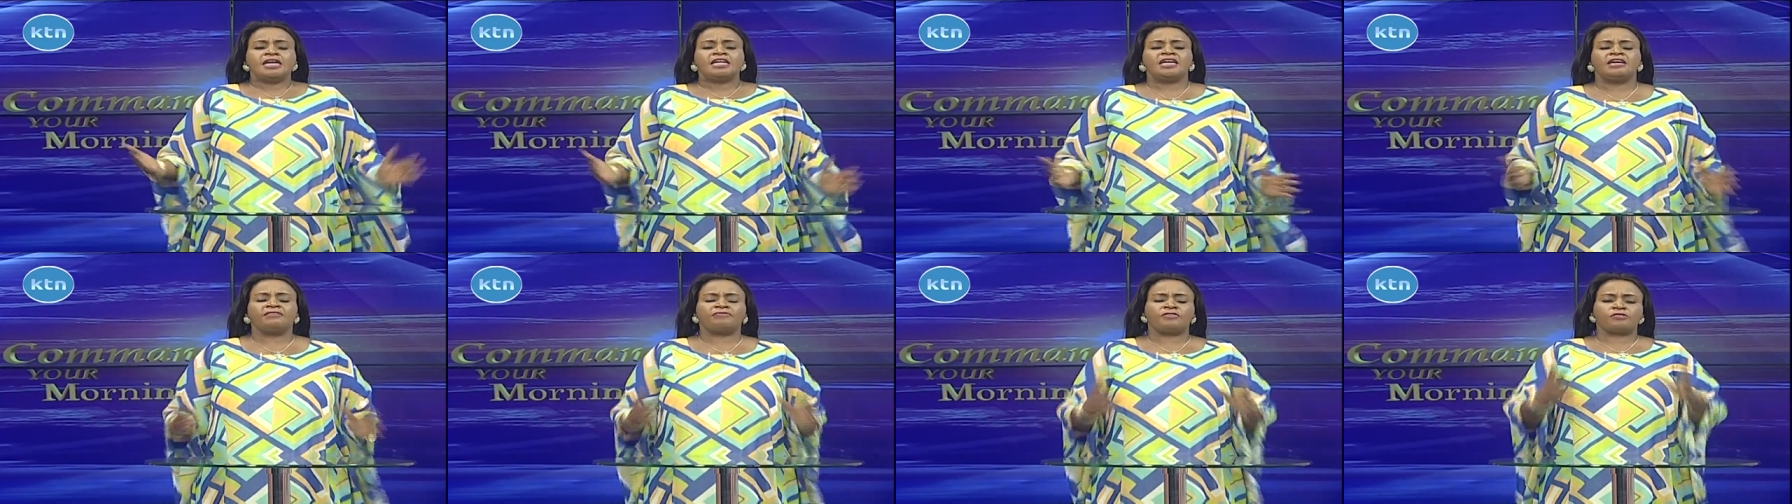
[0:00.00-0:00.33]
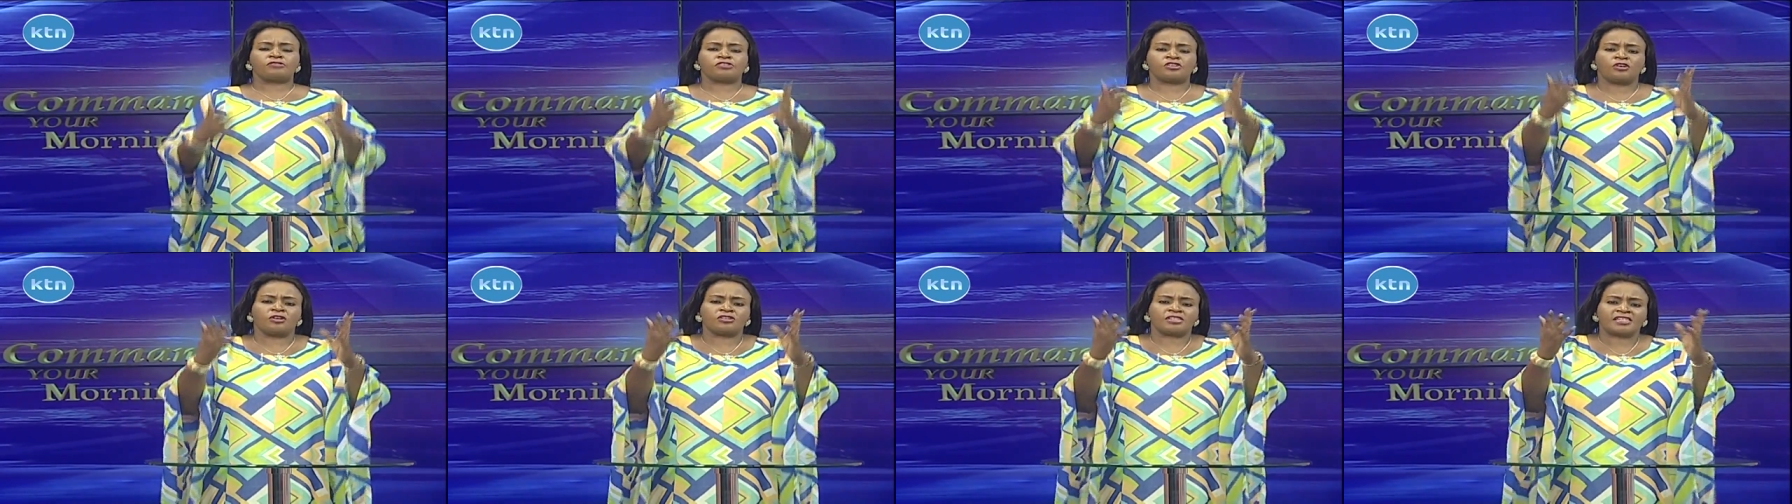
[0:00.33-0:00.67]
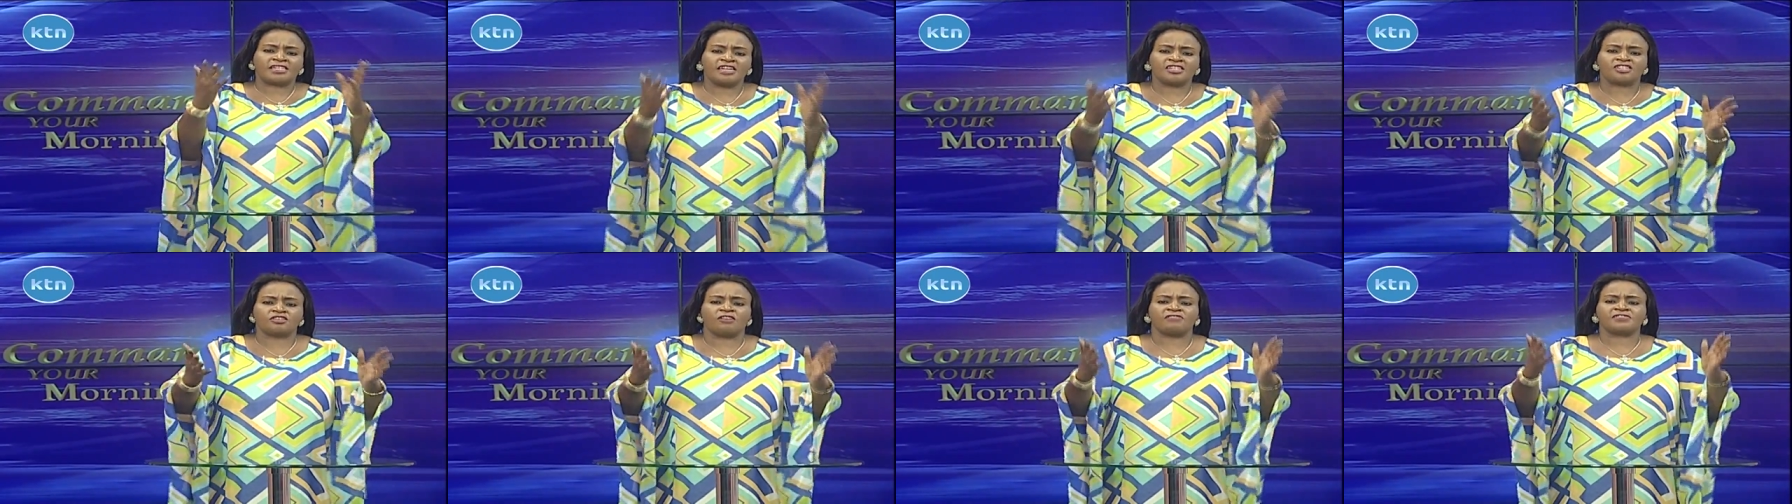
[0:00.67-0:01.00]
If you sow
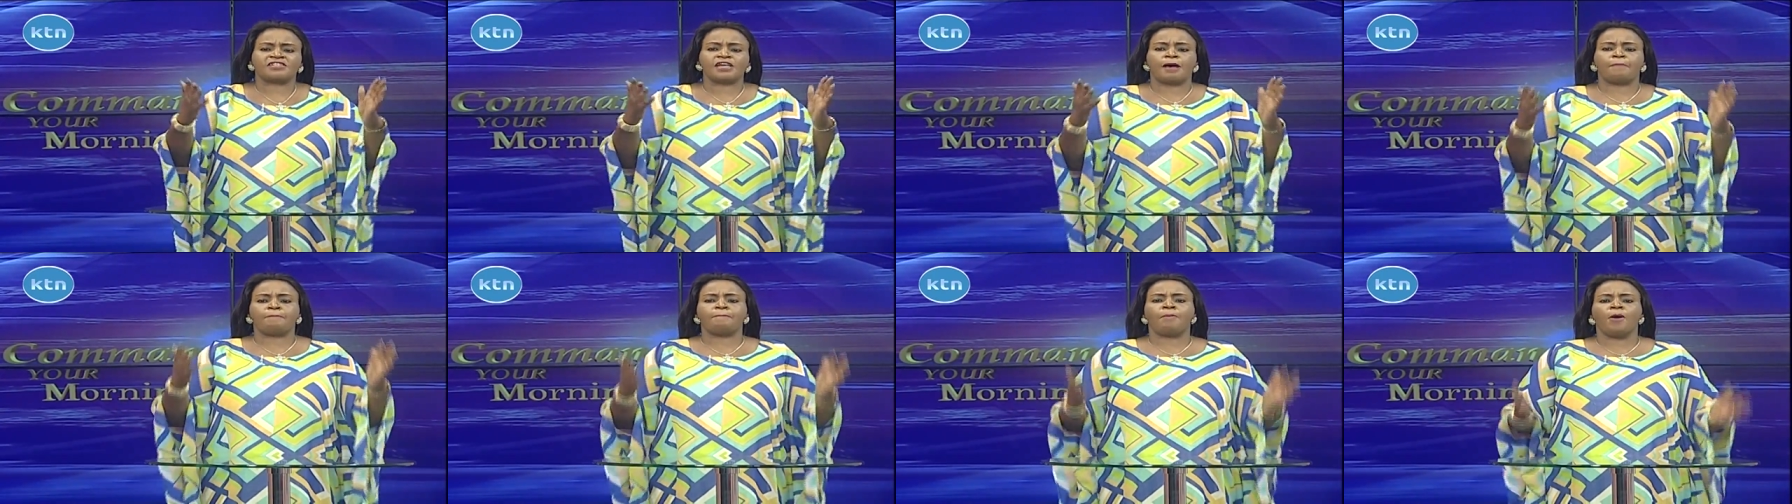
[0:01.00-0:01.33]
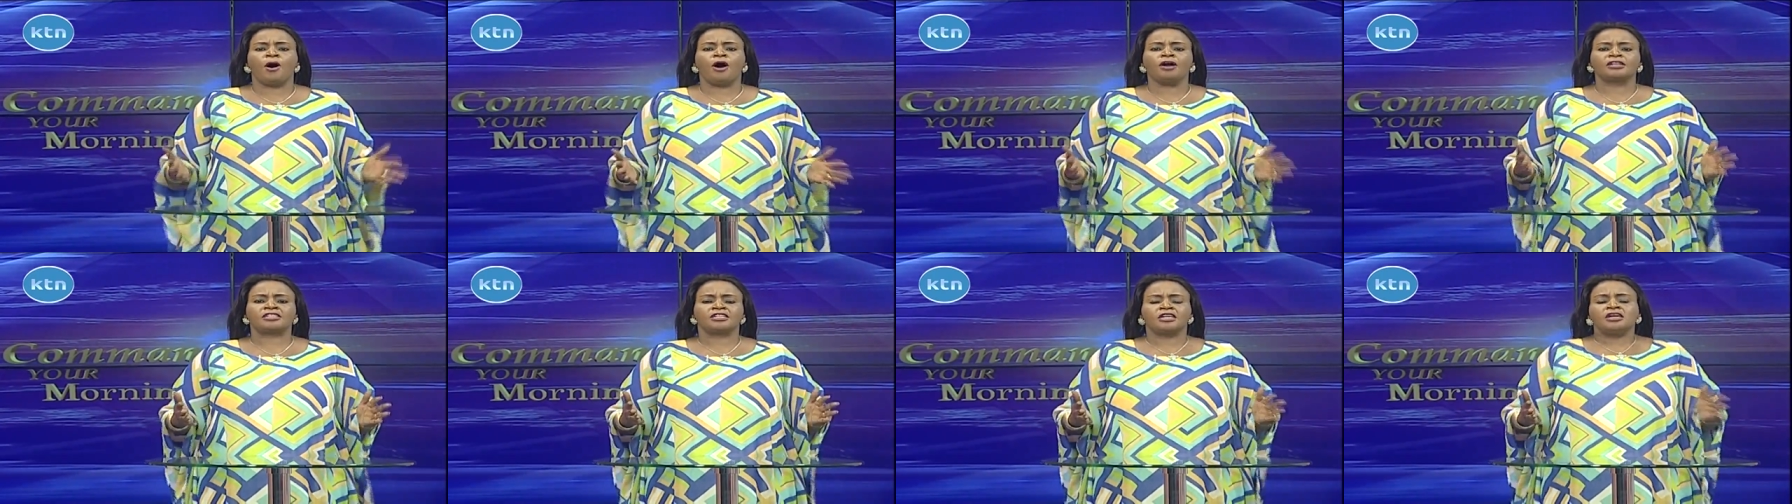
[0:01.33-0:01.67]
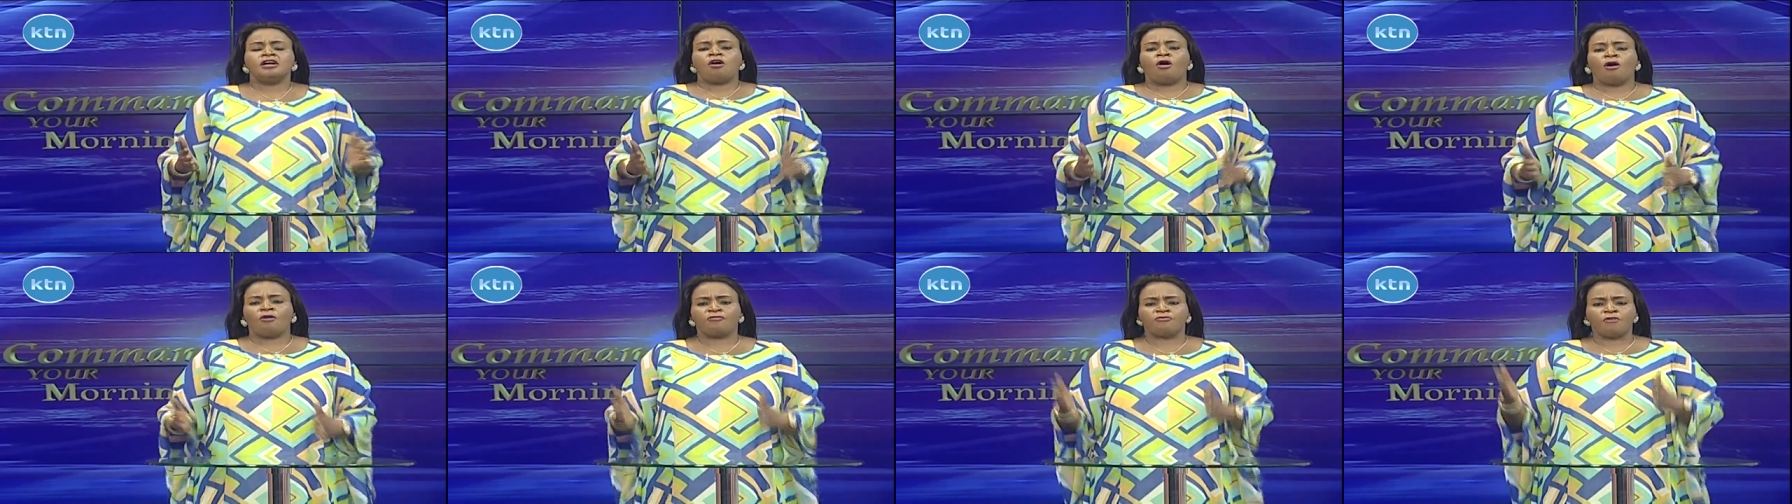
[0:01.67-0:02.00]
seeds of support,
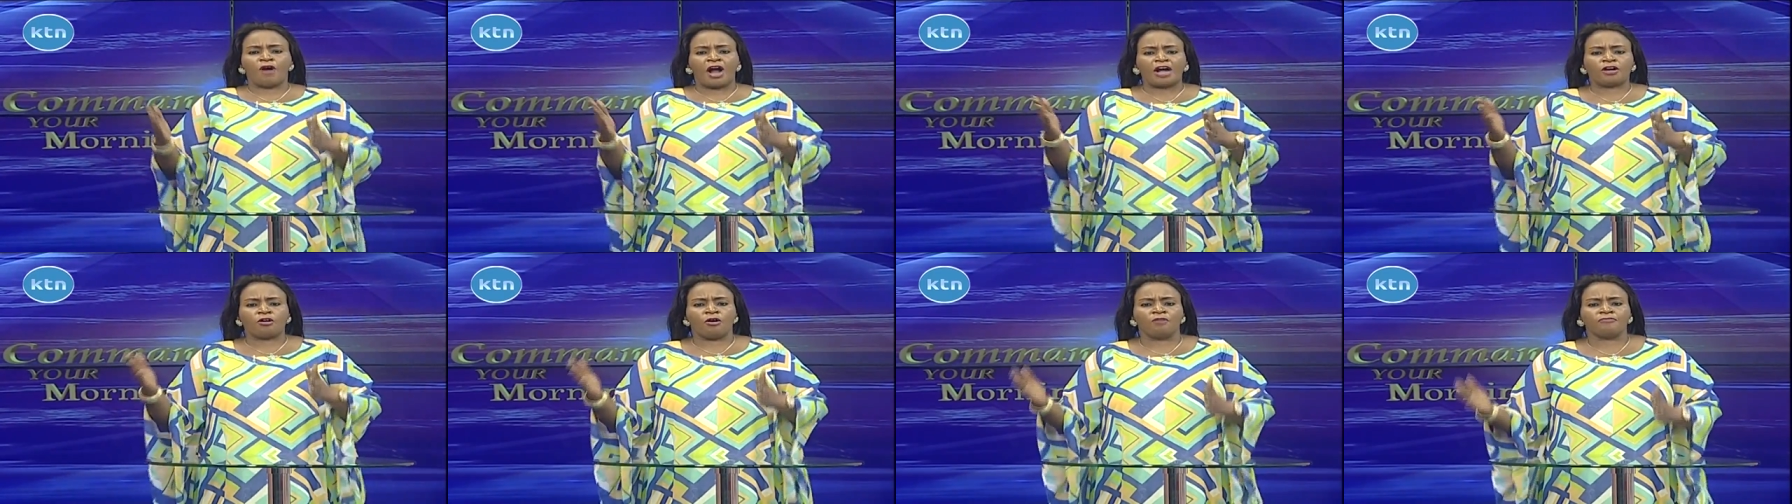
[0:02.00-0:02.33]
of work